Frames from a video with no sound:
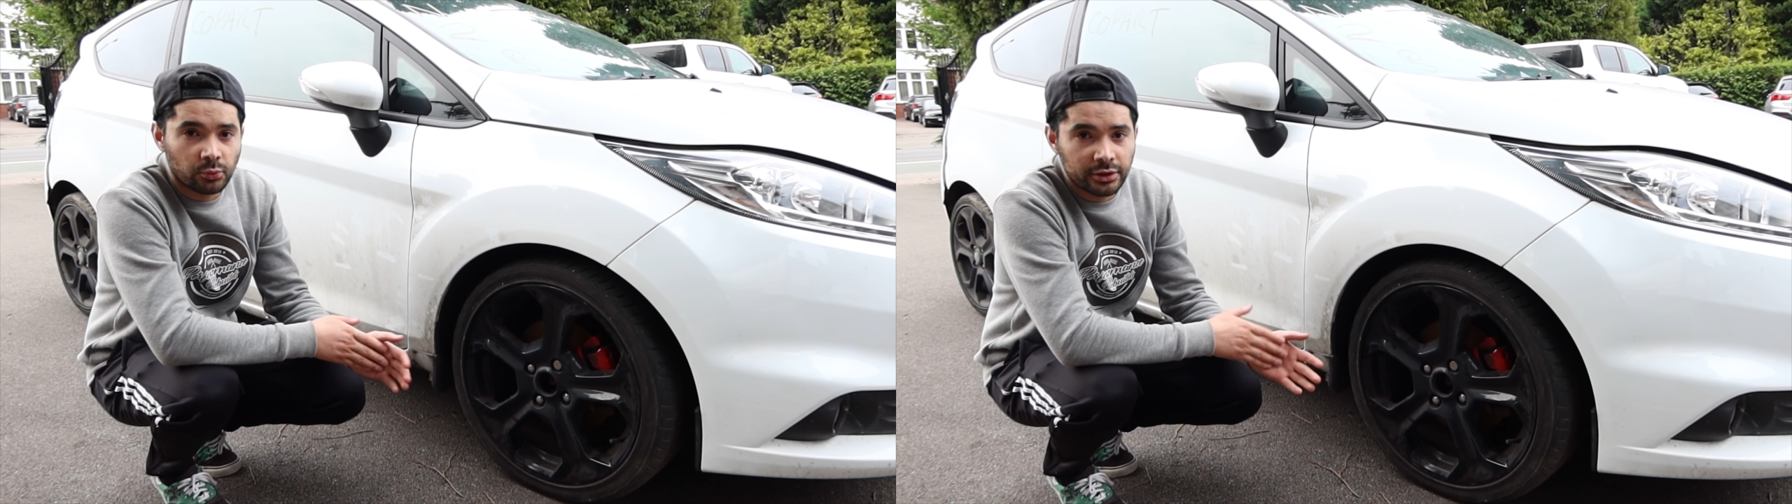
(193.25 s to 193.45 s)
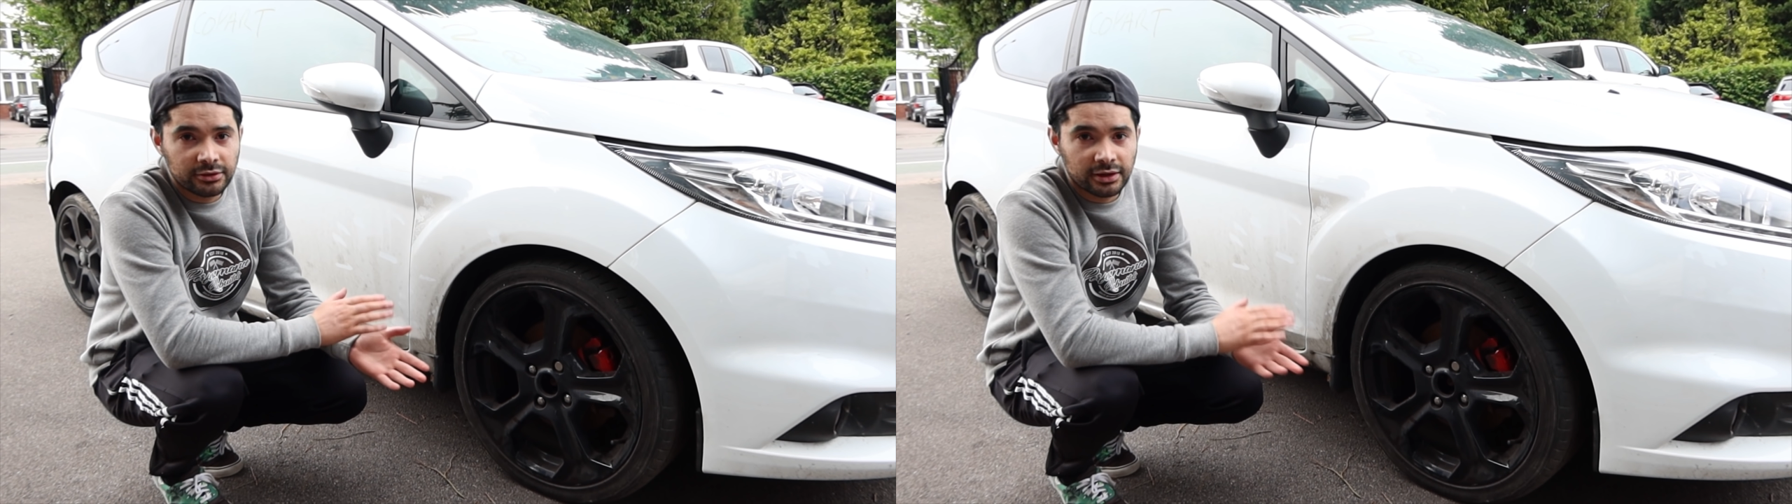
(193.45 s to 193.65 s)

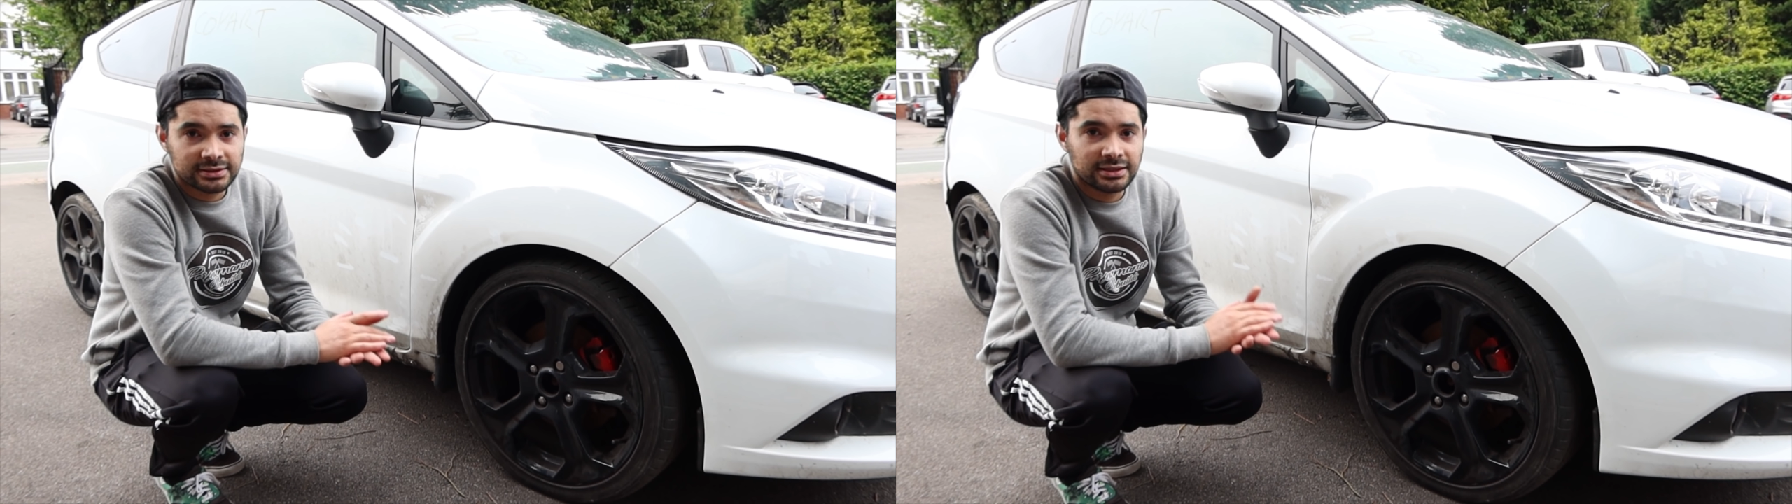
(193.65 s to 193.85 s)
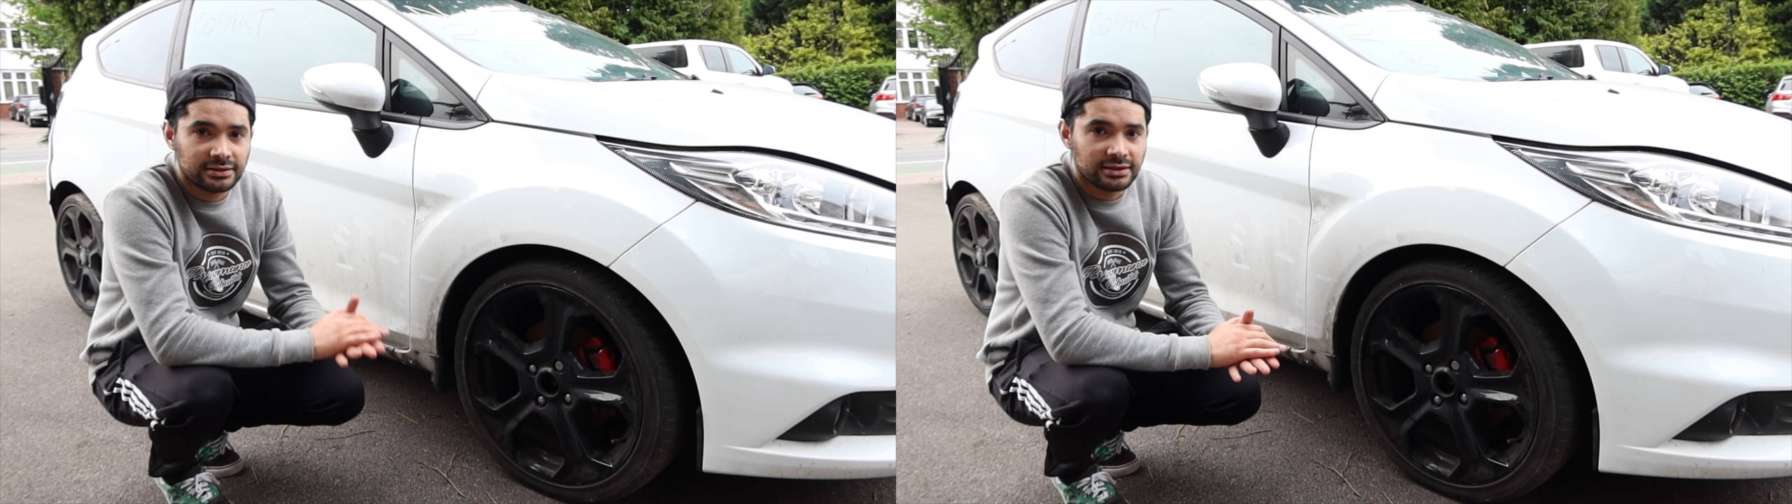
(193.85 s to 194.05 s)
what you
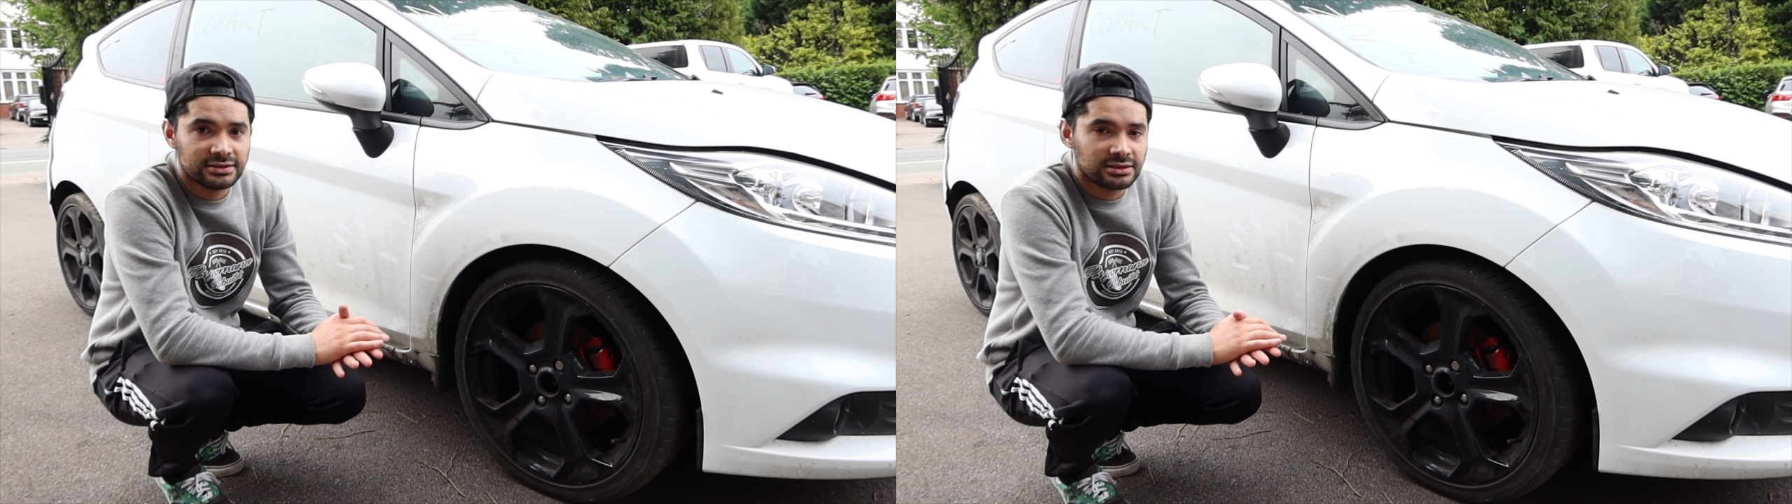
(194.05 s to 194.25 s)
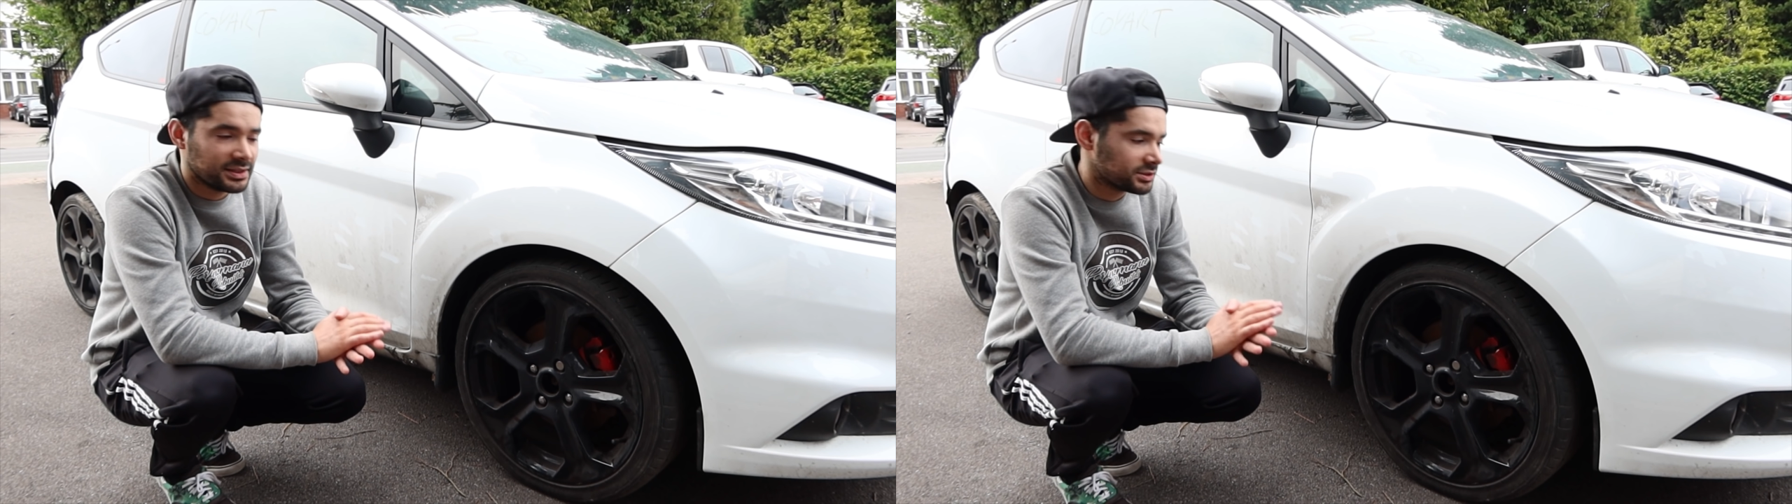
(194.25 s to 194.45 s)
guys think
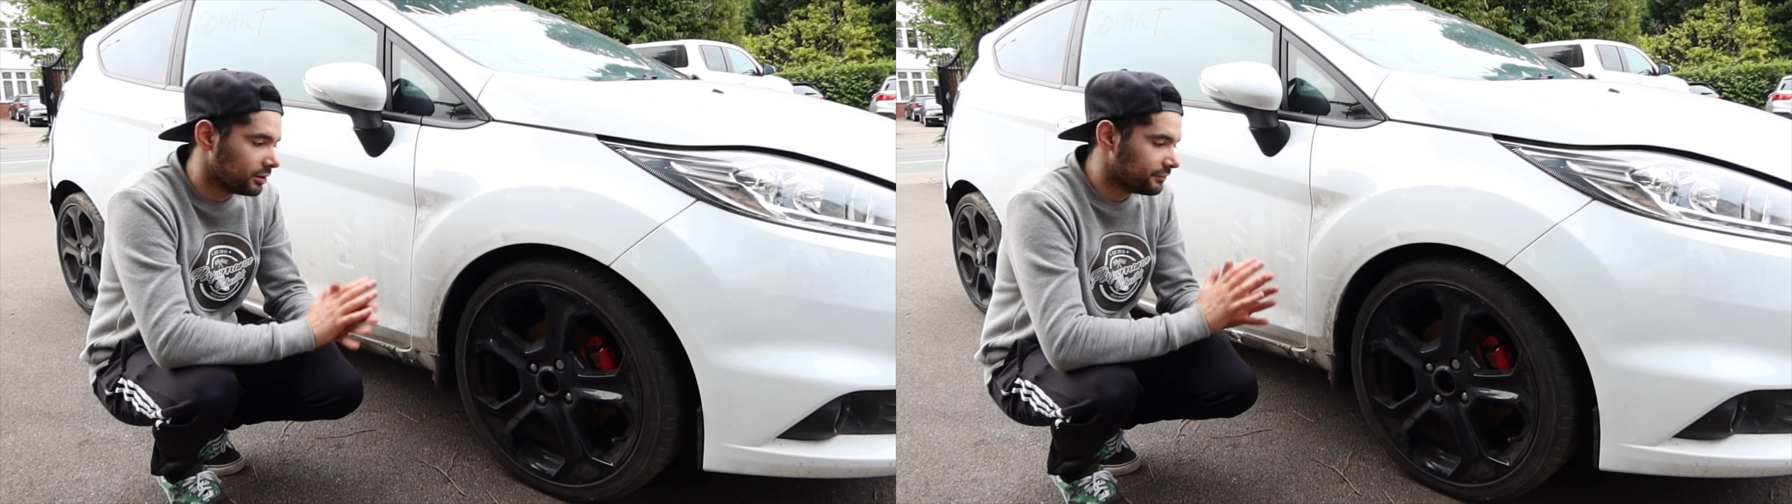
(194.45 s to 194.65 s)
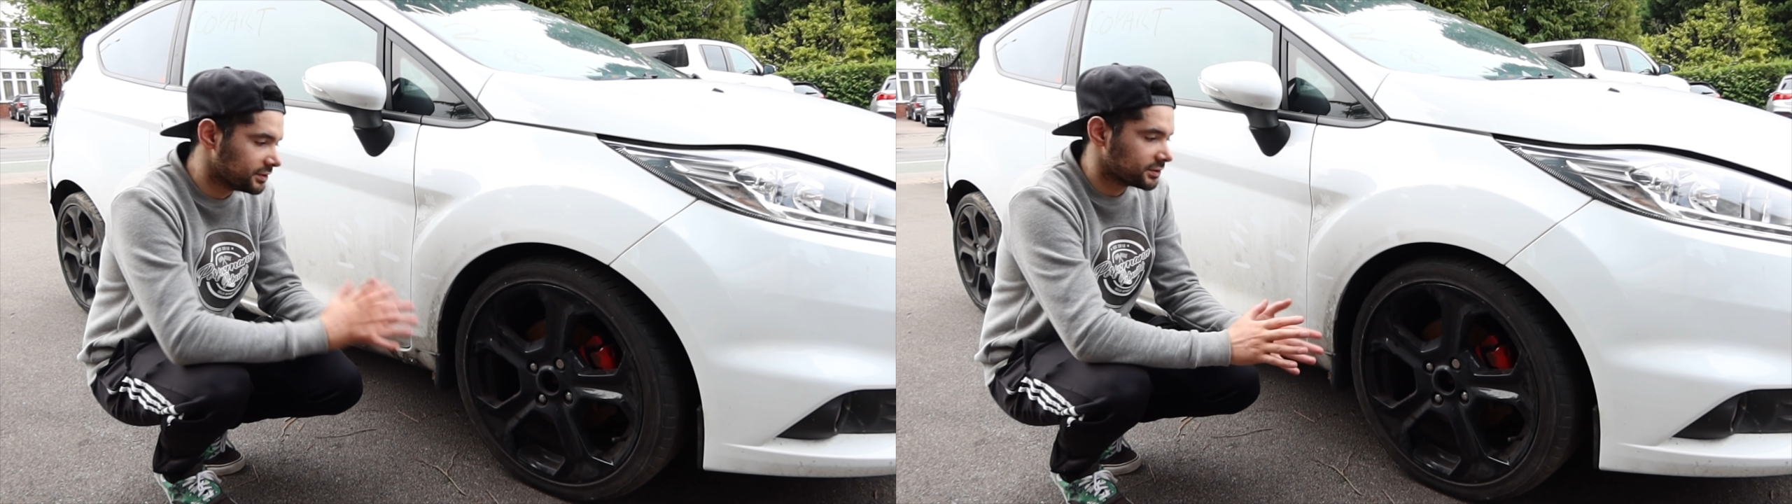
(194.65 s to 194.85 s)
is the best
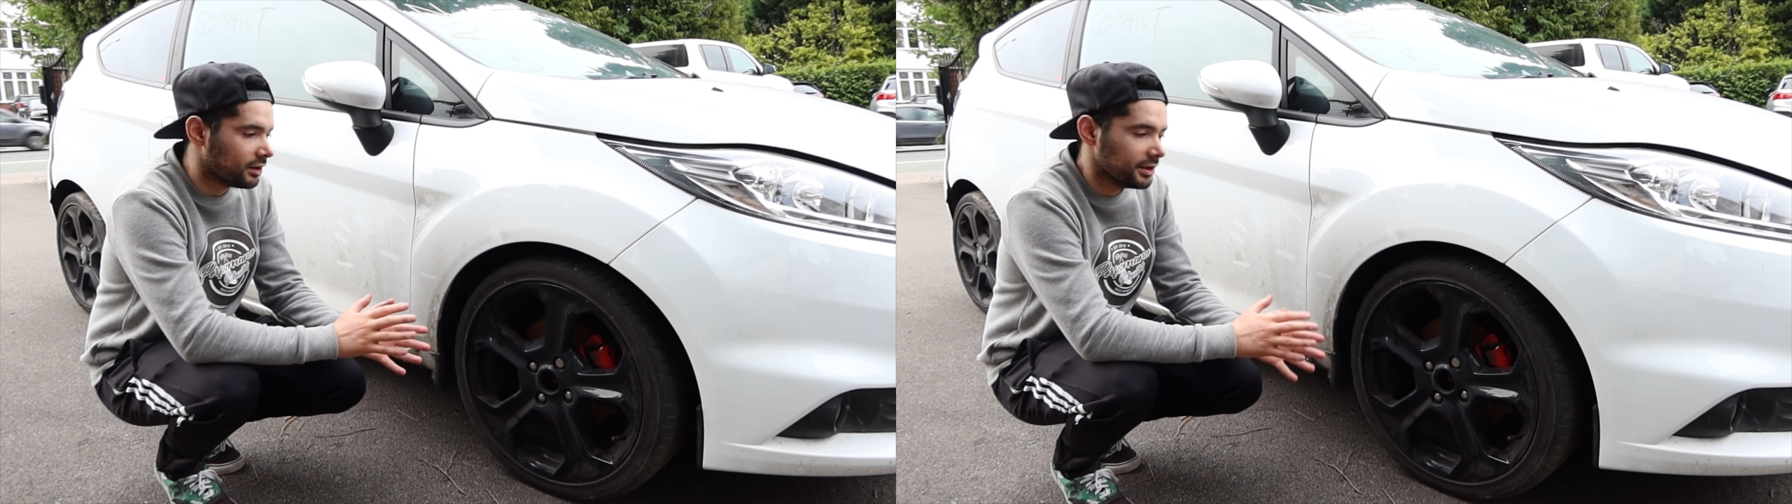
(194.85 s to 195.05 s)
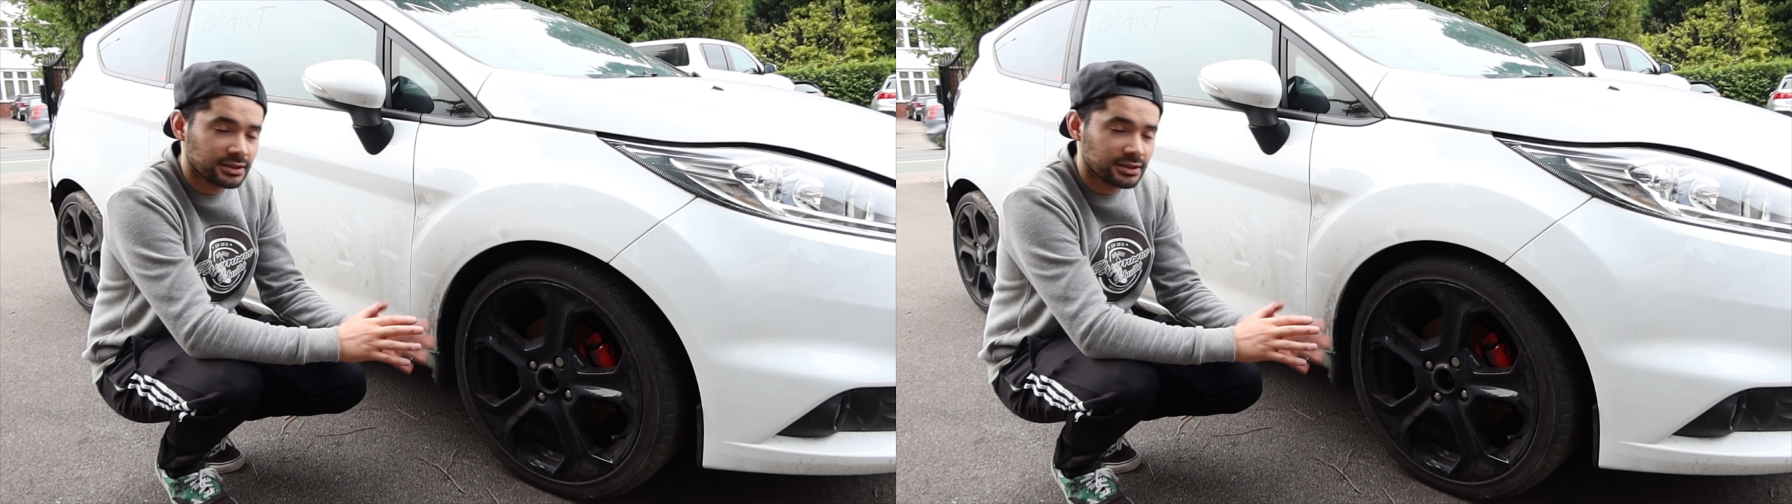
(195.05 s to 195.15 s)
colour for this car.